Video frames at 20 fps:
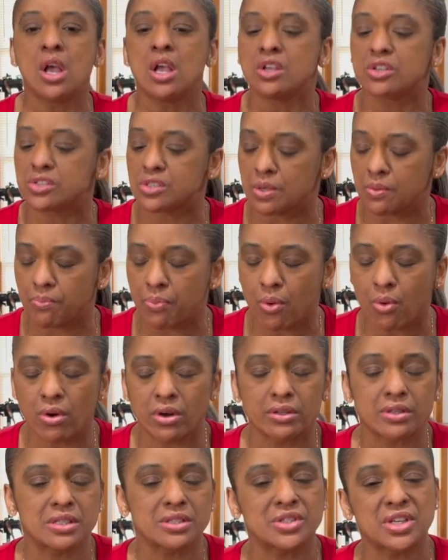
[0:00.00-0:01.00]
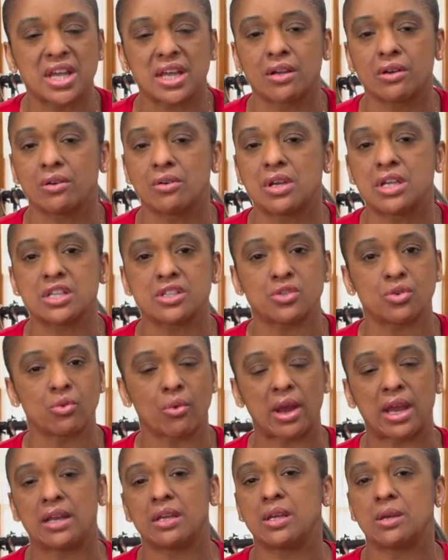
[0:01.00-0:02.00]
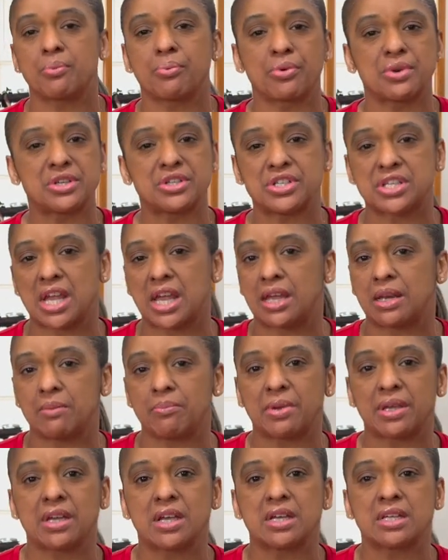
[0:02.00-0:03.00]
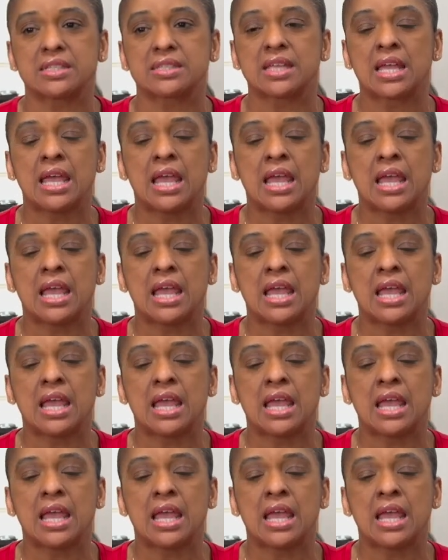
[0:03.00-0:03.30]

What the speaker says: support the channel, is greatly appreciated, because